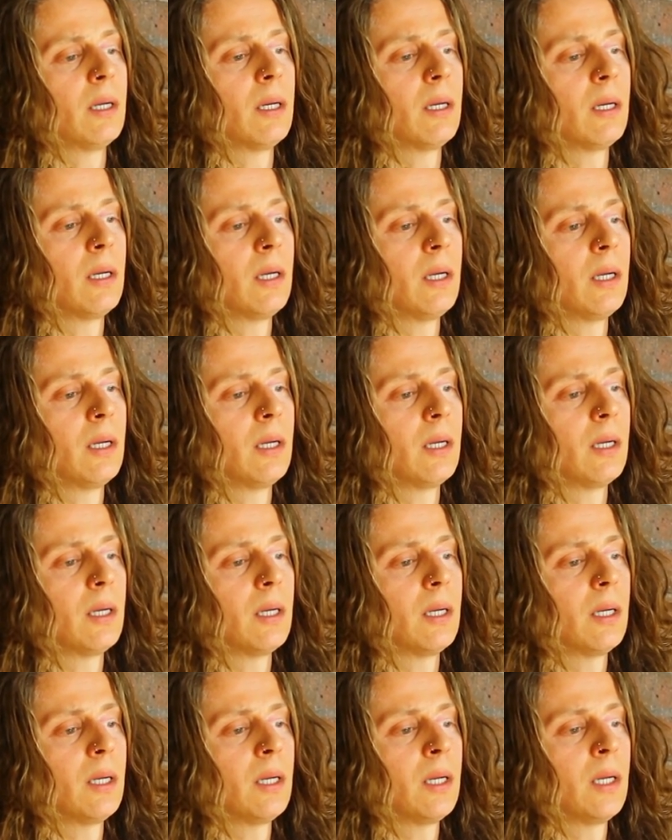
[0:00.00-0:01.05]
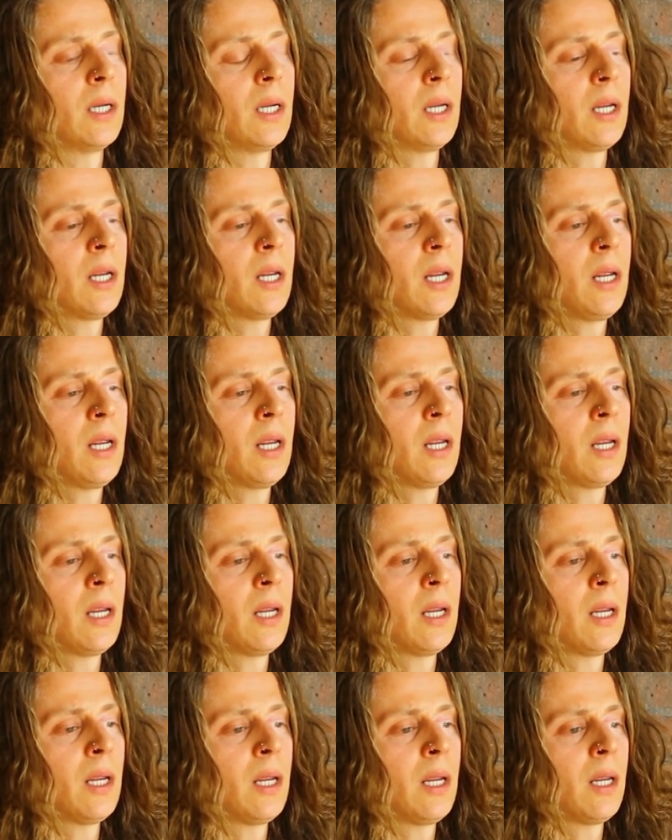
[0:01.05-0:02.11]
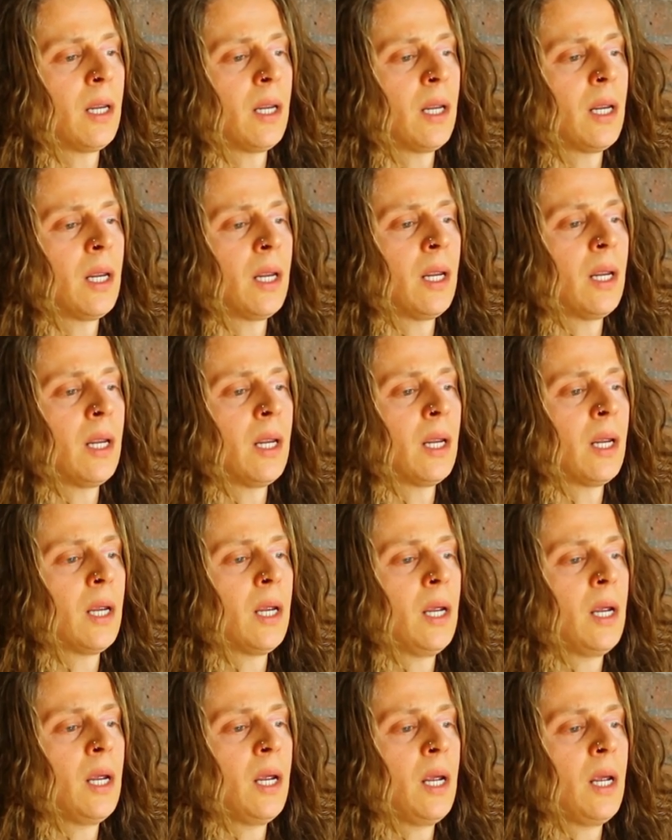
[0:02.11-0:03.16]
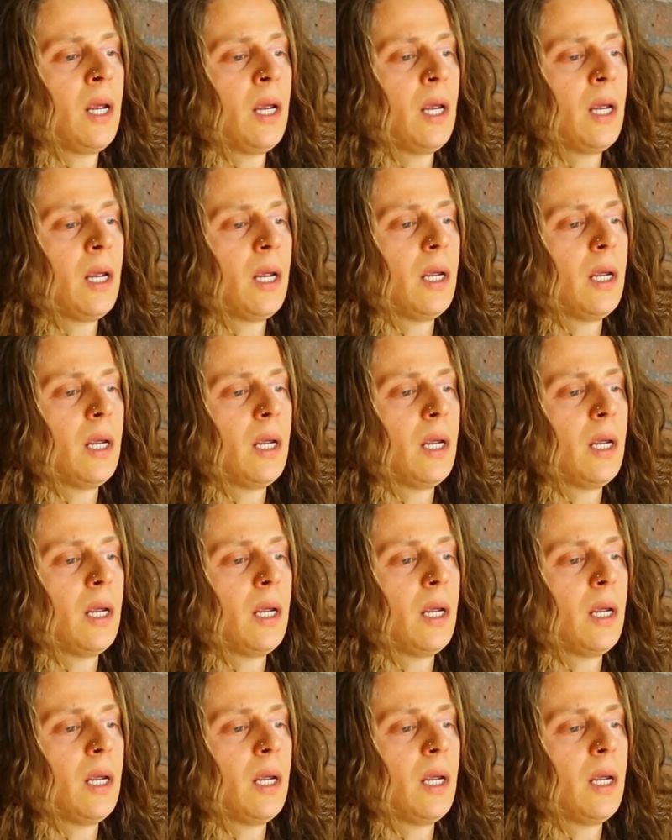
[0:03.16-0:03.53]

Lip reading: (silence)